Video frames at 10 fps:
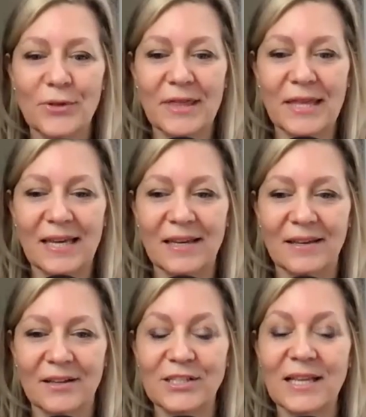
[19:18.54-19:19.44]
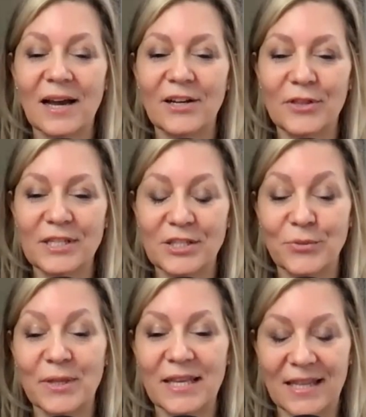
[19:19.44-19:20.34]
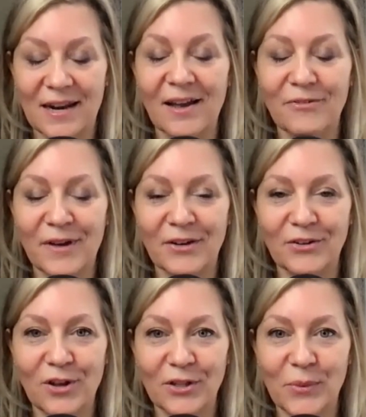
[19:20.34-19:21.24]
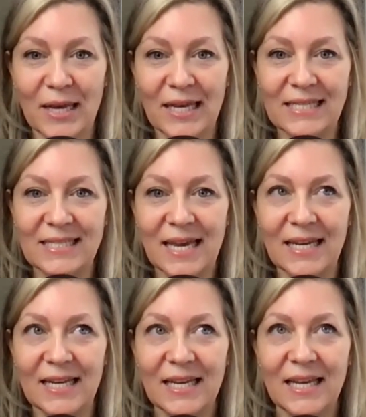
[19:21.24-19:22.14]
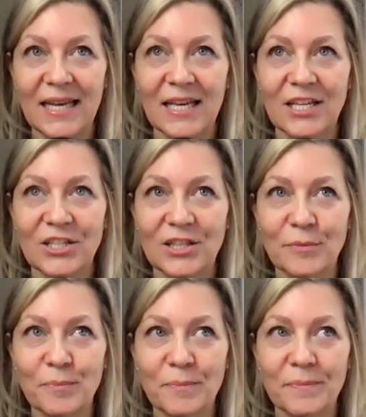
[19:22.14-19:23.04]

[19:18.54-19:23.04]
think, because I know this is one thing that I've found along the way, is that the